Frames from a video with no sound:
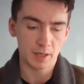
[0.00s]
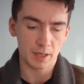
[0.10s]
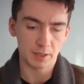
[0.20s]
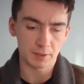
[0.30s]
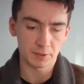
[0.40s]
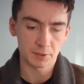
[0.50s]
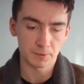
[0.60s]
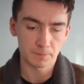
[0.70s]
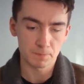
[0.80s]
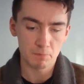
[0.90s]
and
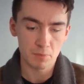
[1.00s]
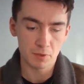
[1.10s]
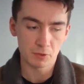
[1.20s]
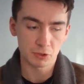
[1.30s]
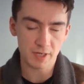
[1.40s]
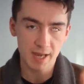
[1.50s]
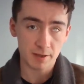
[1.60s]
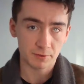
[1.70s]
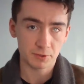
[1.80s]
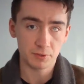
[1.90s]
to
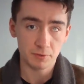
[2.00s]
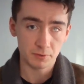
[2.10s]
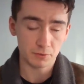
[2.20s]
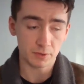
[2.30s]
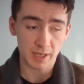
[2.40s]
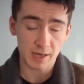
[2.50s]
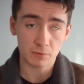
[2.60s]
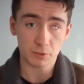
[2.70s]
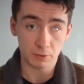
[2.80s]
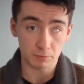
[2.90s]
get to the
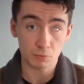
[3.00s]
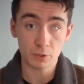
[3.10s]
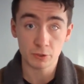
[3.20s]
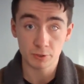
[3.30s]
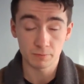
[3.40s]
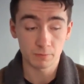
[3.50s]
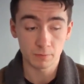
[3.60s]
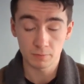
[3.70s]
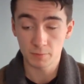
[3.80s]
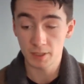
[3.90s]
outcome, which
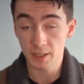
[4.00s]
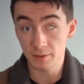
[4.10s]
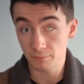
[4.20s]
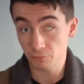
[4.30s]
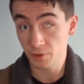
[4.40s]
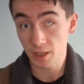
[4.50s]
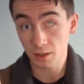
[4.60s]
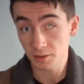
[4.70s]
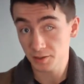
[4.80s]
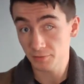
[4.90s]

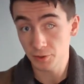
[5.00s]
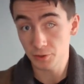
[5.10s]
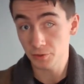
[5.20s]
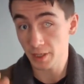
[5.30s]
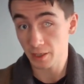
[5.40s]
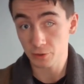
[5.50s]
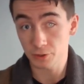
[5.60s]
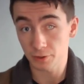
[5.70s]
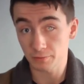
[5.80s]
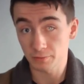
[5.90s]
regardless if you do the
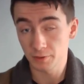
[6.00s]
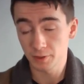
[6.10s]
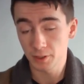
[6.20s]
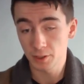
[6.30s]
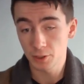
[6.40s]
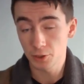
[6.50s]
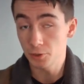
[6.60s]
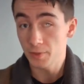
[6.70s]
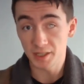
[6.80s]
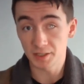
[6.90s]
action,
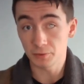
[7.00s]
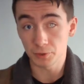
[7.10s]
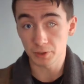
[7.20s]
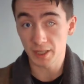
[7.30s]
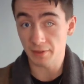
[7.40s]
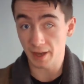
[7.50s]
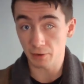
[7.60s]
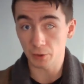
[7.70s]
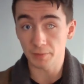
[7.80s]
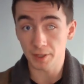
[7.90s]
you may still not get the
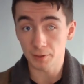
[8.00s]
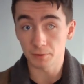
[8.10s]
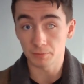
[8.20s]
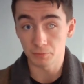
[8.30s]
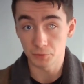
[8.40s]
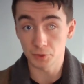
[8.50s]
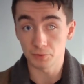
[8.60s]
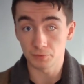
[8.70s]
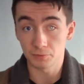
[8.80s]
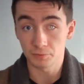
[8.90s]
outcome that you've
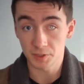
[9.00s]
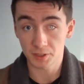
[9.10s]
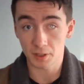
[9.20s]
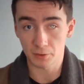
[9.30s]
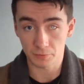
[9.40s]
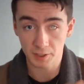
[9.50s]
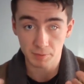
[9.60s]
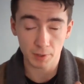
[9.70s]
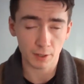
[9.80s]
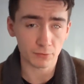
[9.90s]
decided.
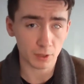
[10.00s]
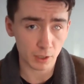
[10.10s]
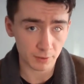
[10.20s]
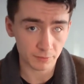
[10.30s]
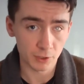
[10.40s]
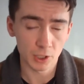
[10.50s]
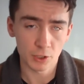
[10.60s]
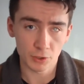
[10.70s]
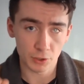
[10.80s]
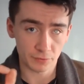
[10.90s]
That's part of life.
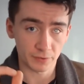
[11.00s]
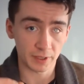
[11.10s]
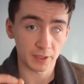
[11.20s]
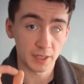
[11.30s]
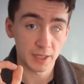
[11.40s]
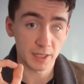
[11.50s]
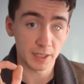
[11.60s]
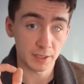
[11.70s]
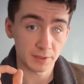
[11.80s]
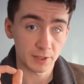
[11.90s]
Nothing
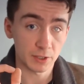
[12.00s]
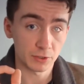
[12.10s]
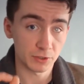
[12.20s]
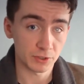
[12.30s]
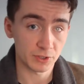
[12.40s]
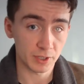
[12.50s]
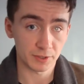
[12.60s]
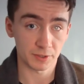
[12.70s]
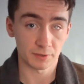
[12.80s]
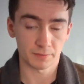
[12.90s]
is
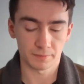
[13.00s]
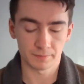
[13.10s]
certain,